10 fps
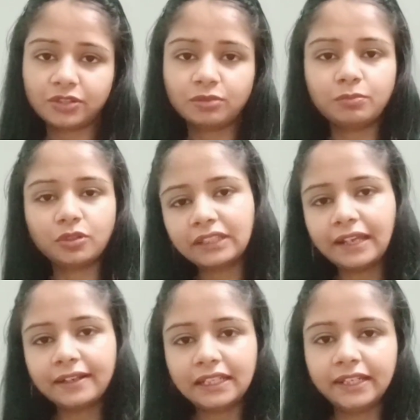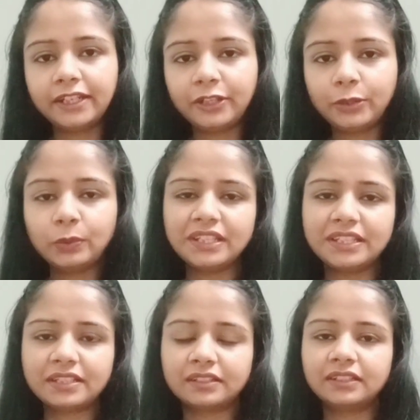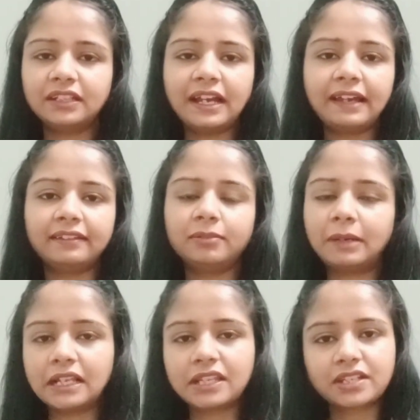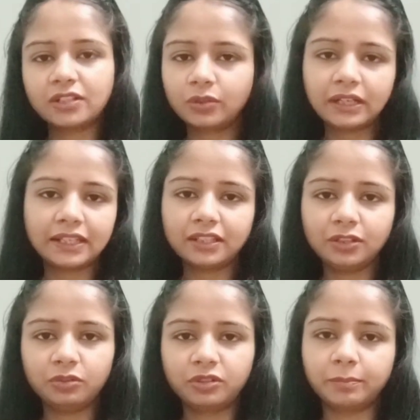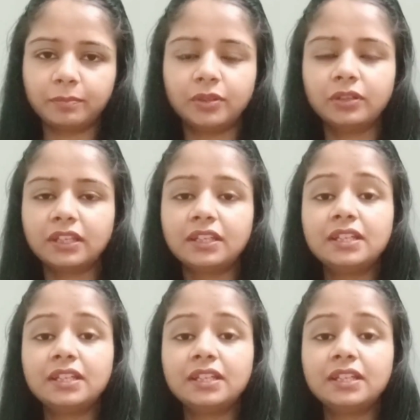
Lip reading: So both are related to each other, either master or either lookup, okay.